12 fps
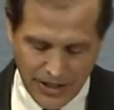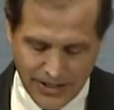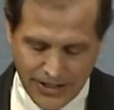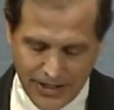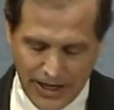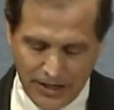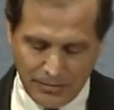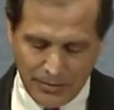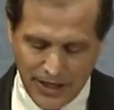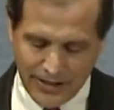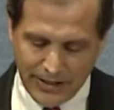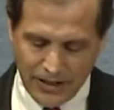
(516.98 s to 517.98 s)

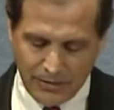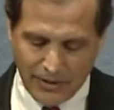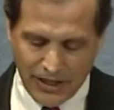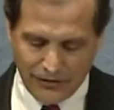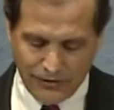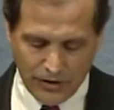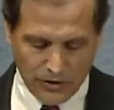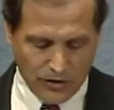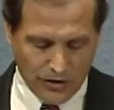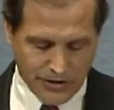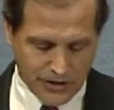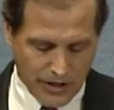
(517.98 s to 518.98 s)
state-mandated benefit
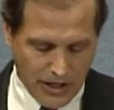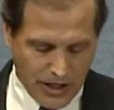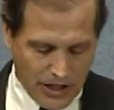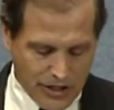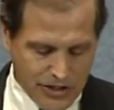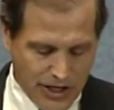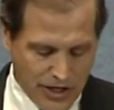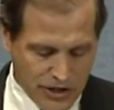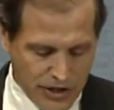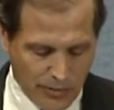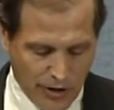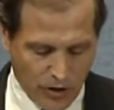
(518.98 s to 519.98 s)
laws.
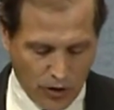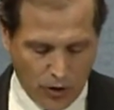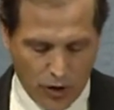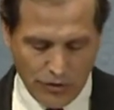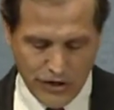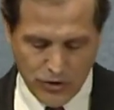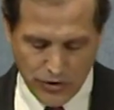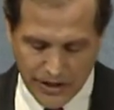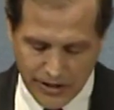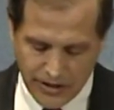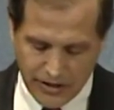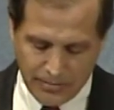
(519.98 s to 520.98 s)
Essentially, we are all
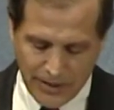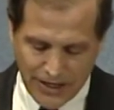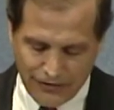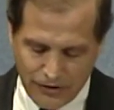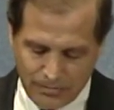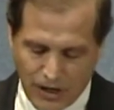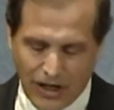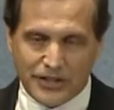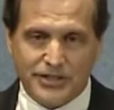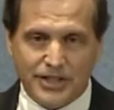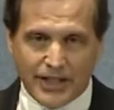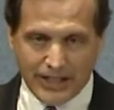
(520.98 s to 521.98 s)
restricted to the benefit
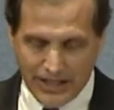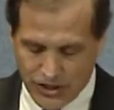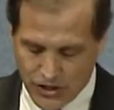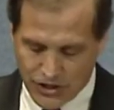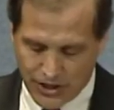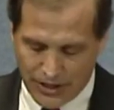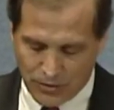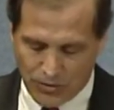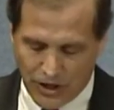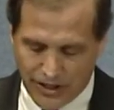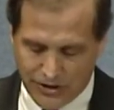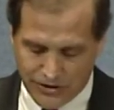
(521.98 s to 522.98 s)
policy that each state
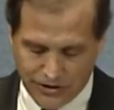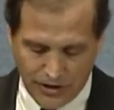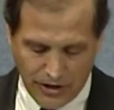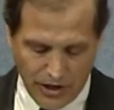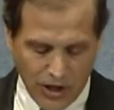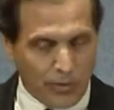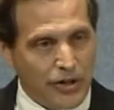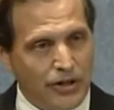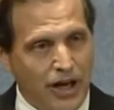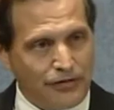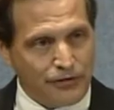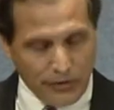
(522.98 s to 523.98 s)
writes. We are
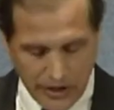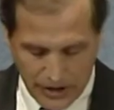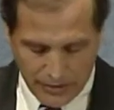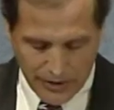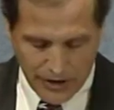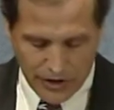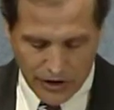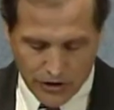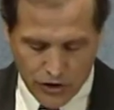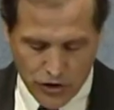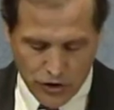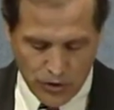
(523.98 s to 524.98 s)
not free in America
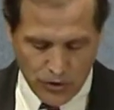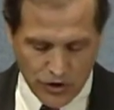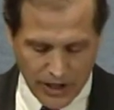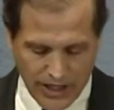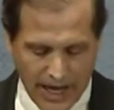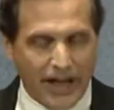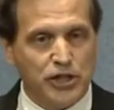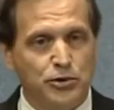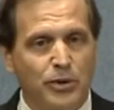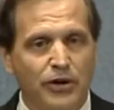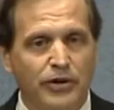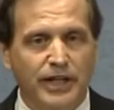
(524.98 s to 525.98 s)
to choose an
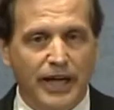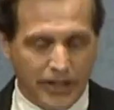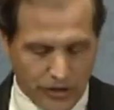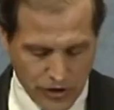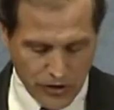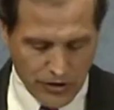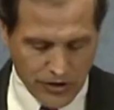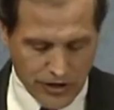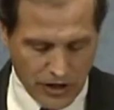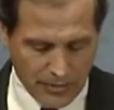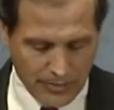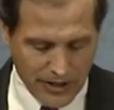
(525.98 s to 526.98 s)
actuary and an insurance
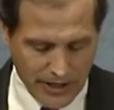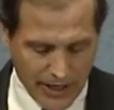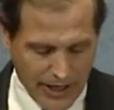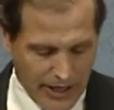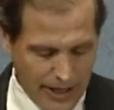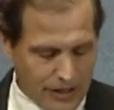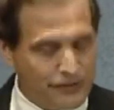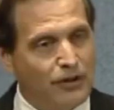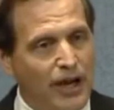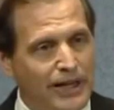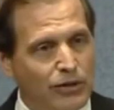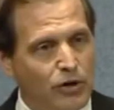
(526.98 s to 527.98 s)
company and
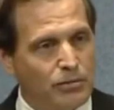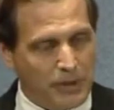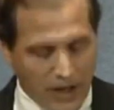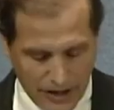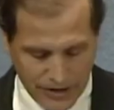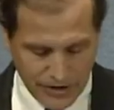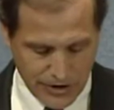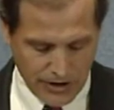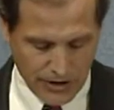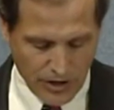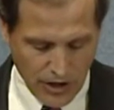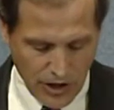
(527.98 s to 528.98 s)
define our own
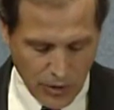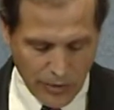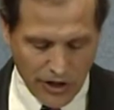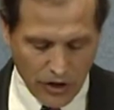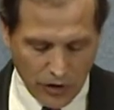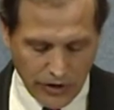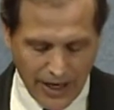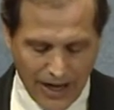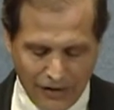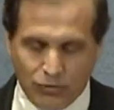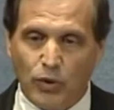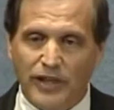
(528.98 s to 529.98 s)
policy. We can only
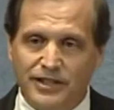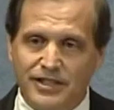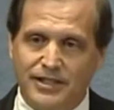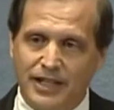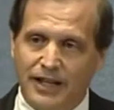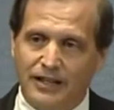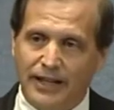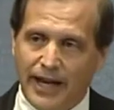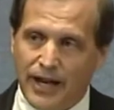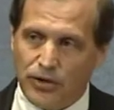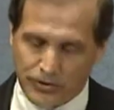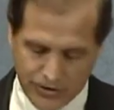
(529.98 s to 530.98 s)
have what the state
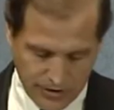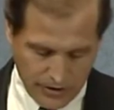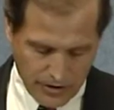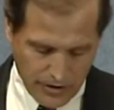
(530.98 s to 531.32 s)
allows.